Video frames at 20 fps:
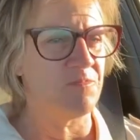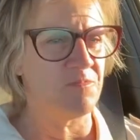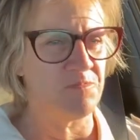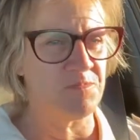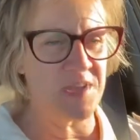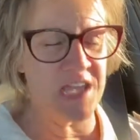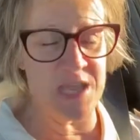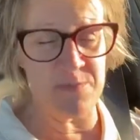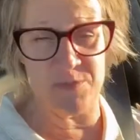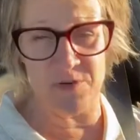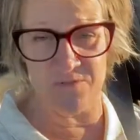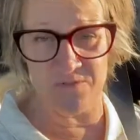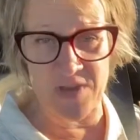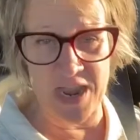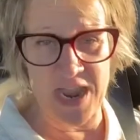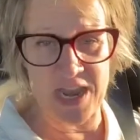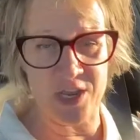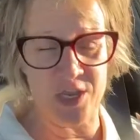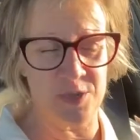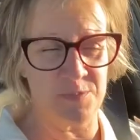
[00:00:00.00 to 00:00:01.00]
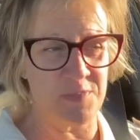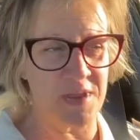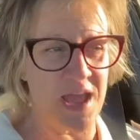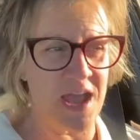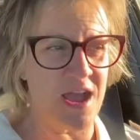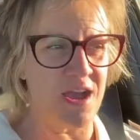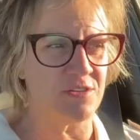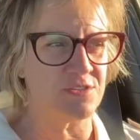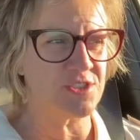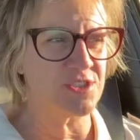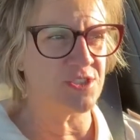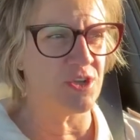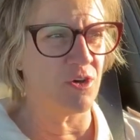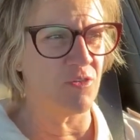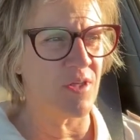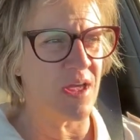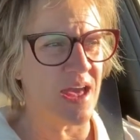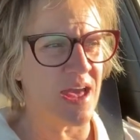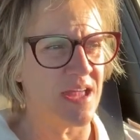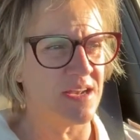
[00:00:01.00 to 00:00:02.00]
keep them vacuumed out so
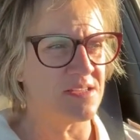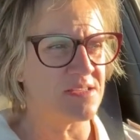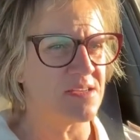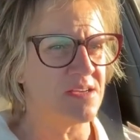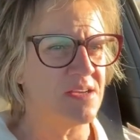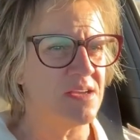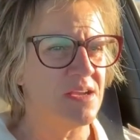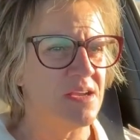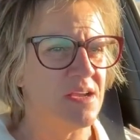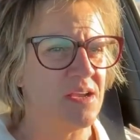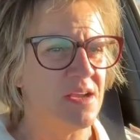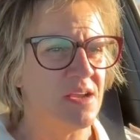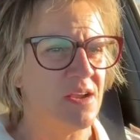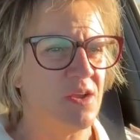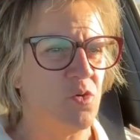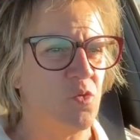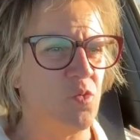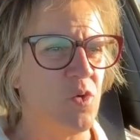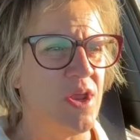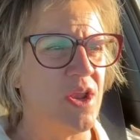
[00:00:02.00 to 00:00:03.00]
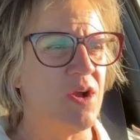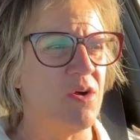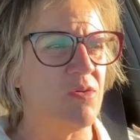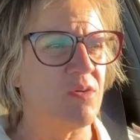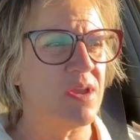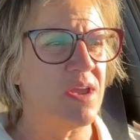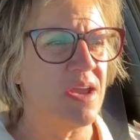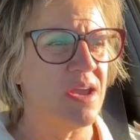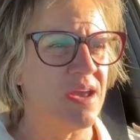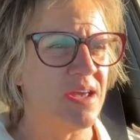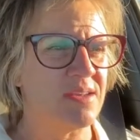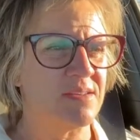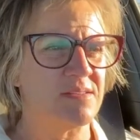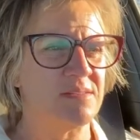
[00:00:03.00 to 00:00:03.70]
that we don't get